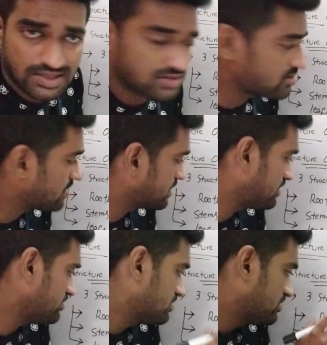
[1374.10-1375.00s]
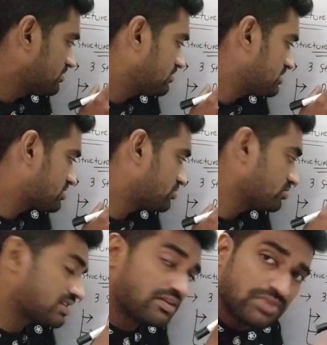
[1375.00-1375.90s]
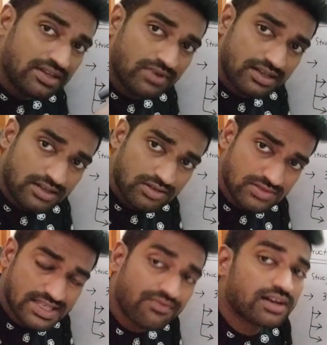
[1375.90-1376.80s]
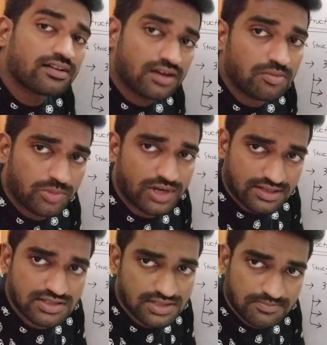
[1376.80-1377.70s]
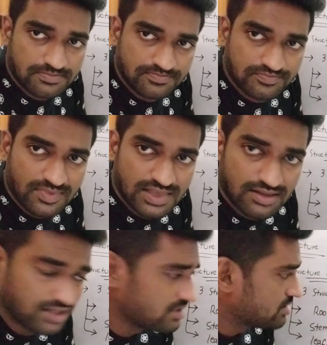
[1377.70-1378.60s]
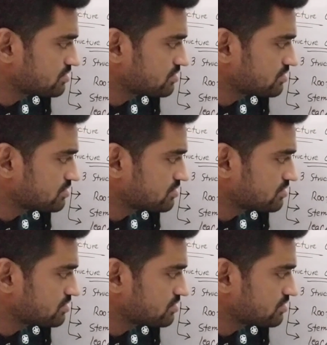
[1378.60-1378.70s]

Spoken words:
So again, this root can be divided into several components, right?